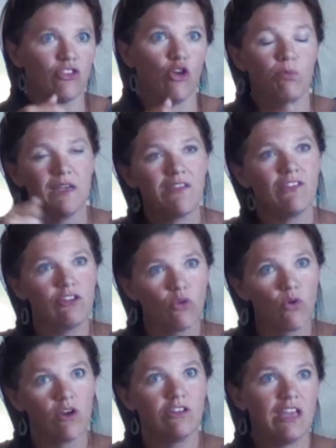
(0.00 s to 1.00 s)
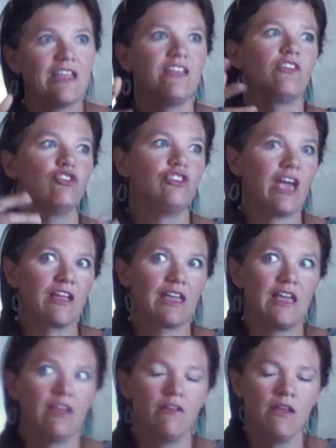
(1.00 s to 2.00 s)
opening the door, taking their
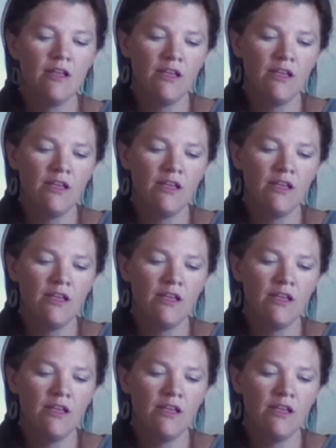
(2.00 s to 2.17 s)
jacket,